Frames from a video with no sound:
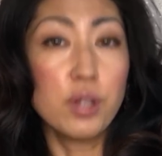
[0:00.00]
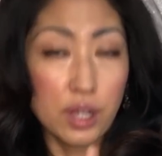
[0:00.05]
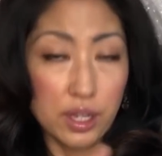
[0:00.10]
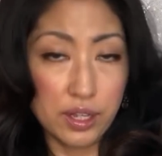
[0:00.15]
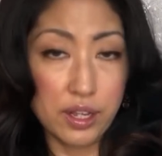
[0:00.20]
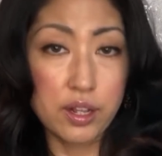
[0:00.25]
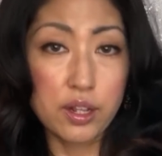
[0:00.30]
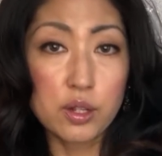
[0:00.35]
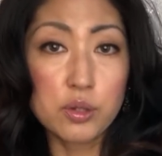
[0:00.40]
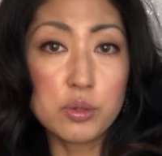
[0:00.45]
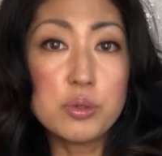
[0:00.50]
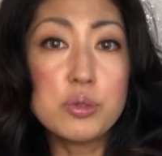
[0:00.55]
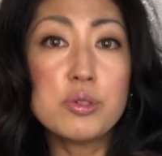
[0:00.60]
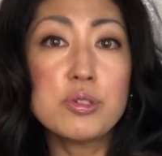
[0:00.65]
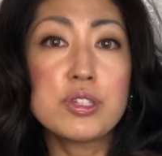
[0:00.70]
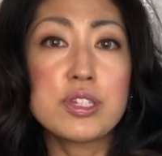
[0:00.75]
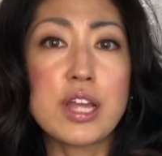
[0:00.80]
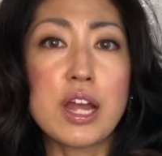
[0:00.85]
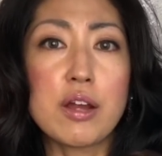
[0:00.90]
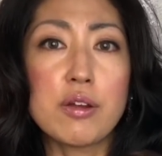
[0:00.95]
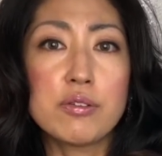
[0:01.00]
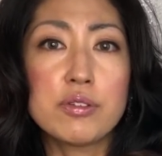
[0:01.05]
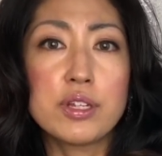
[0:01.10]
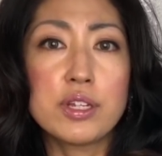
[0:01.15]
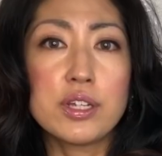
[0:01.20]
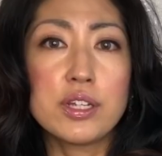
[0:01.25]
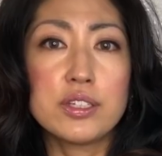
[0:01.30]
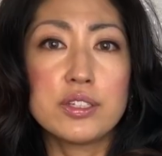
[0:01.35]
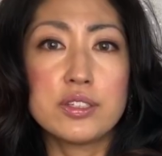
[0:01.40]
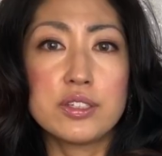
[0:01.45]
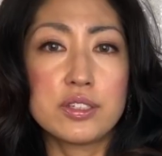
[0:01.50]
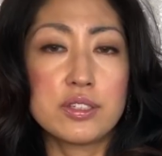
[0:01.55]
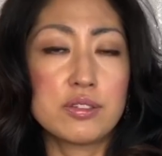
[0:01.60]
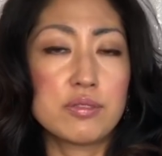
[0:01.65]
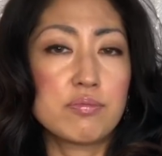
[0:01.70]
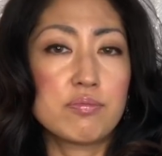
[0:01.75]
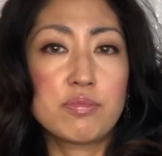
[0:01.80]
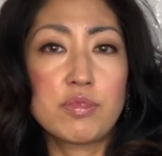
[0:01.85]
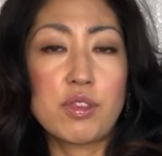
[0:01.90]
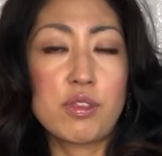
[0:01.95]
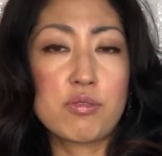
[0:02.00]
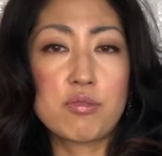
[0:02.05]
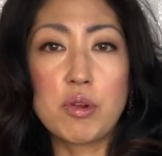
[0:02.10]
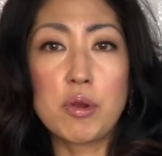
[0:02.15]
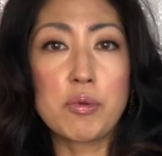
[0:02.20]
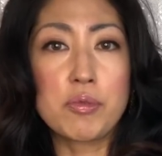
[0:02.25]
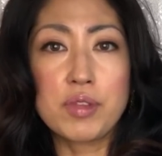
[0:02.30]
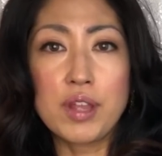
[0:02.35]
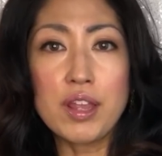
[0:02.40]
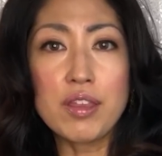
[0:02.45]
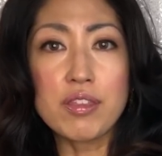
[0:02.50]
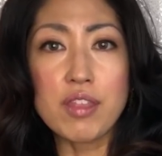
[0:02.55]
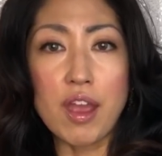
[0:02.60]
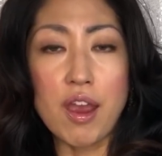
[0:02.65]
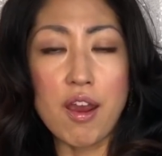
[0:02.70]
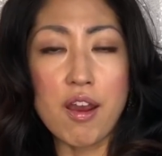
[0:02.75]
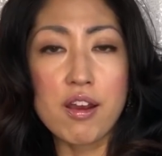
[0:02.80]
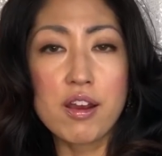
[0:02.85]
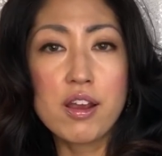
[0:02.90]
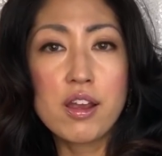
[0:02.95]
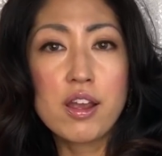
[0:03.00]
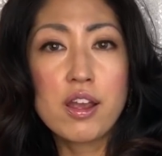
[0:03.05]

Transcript: another u sound, it just thrown in there.